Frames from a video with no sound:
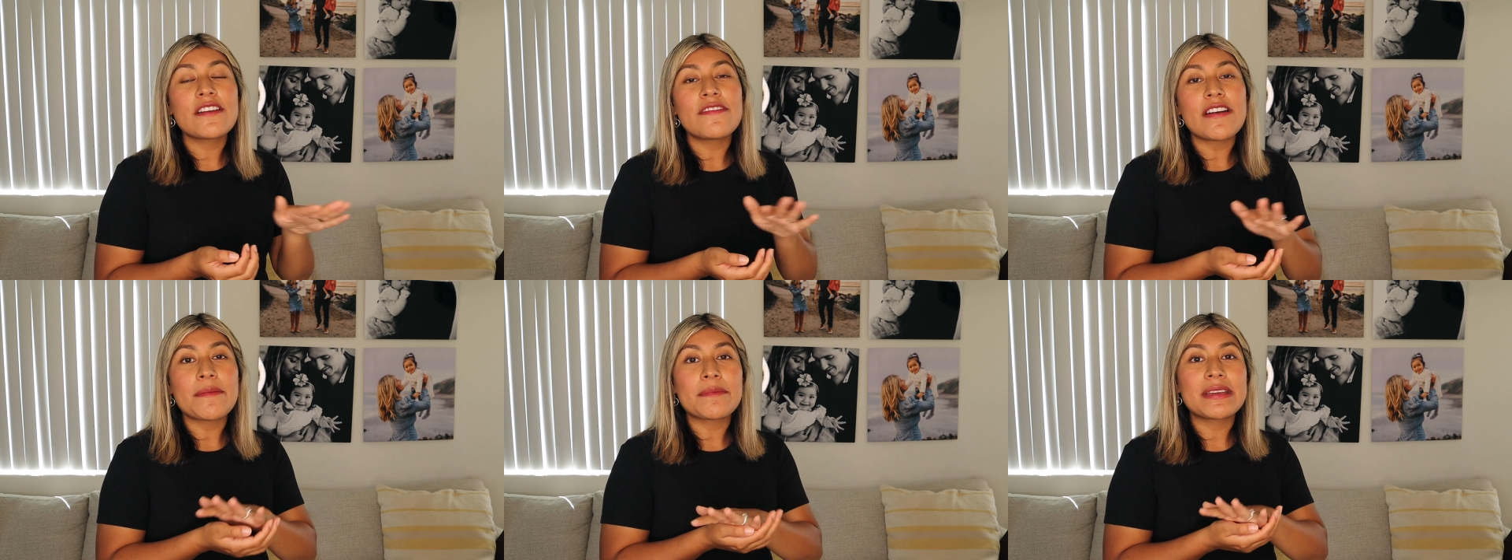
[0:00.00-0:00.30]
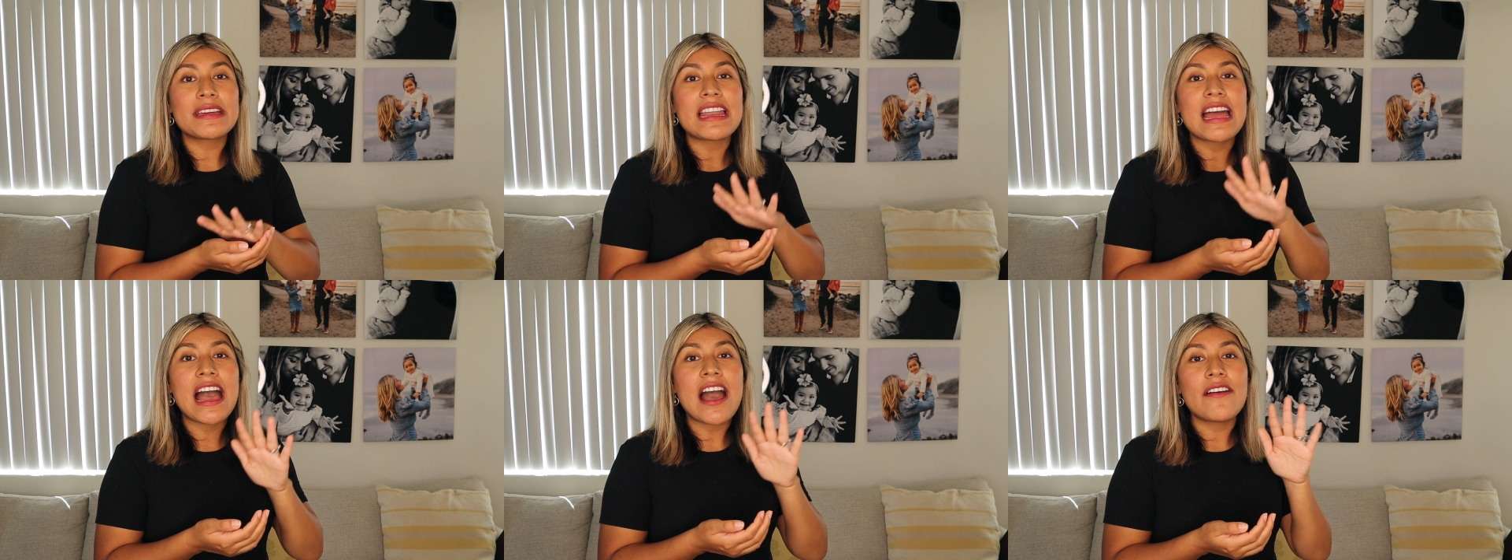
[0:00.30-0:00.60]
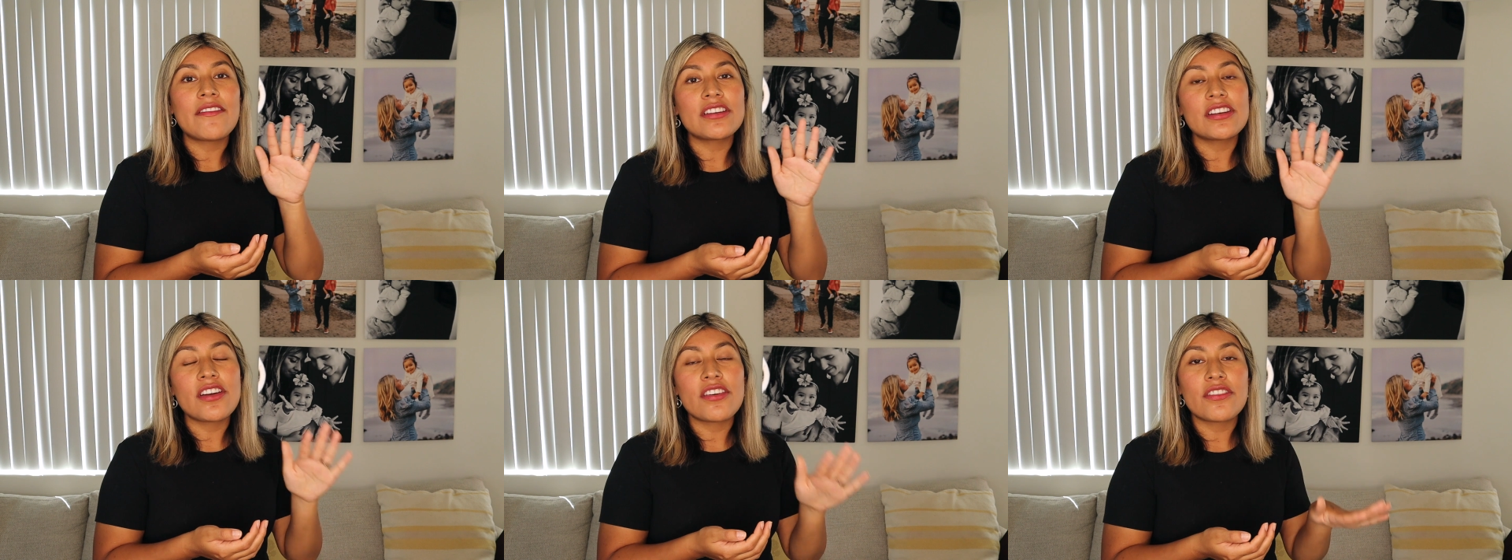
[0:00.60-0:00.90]
if I'm gonna
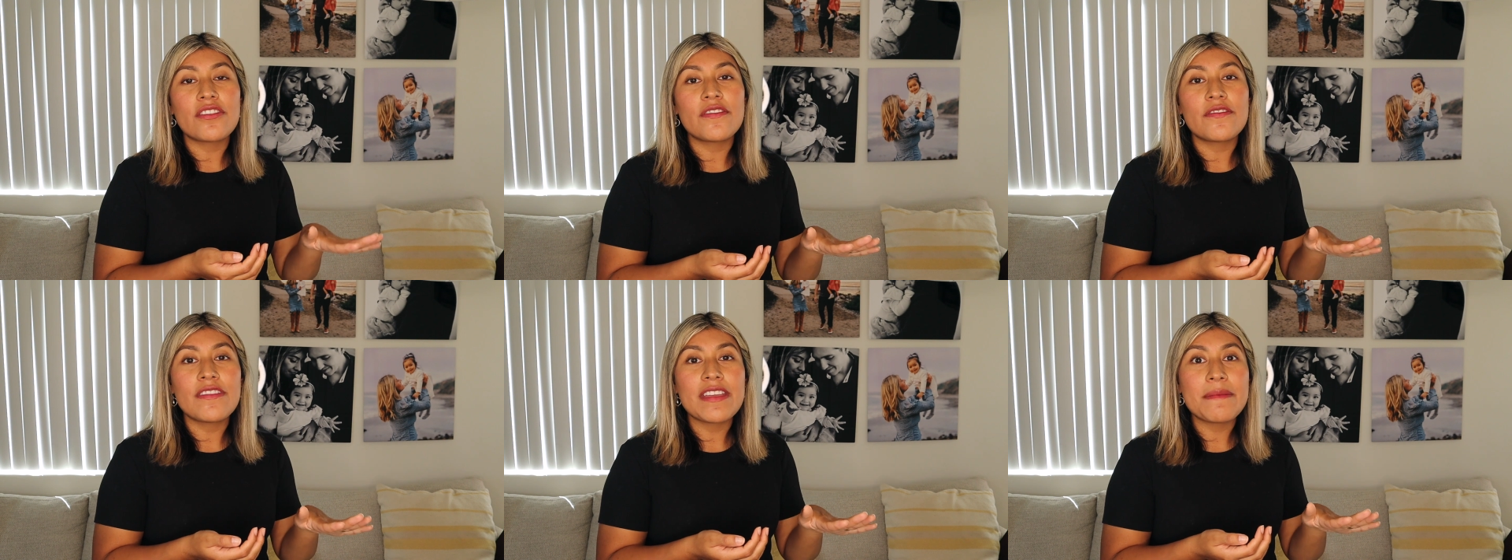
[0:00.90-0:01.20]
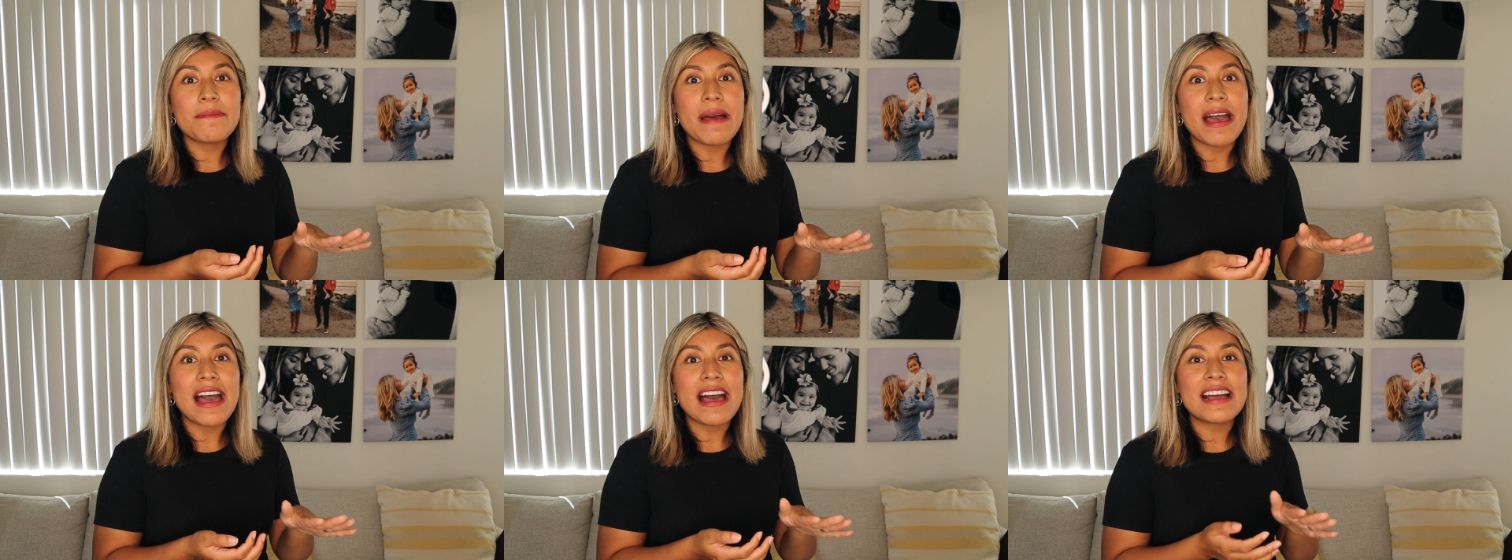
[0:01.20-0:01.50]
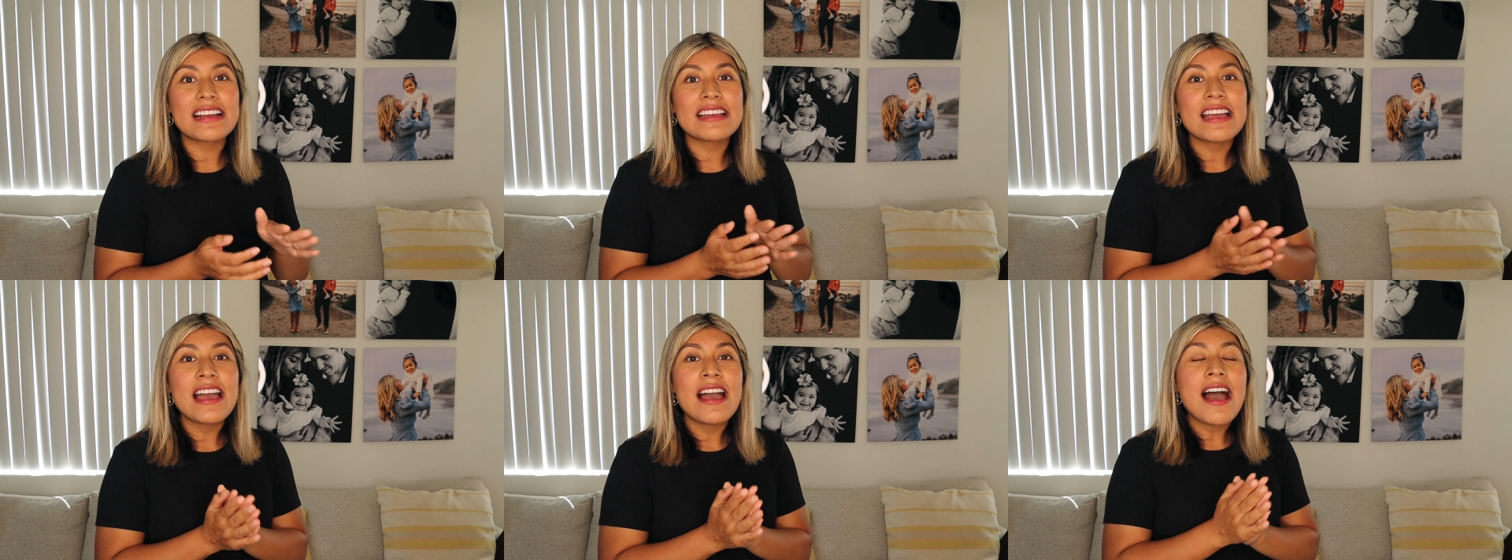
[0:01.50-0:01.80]
have another
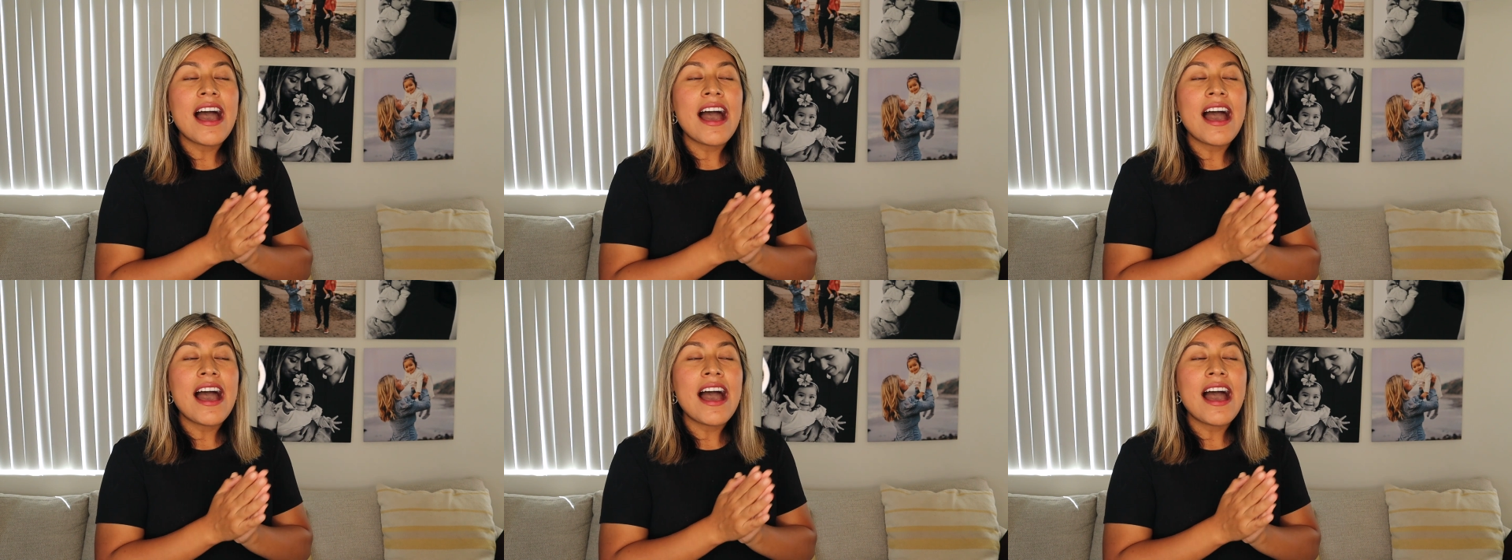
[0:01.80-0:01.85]
VBAC,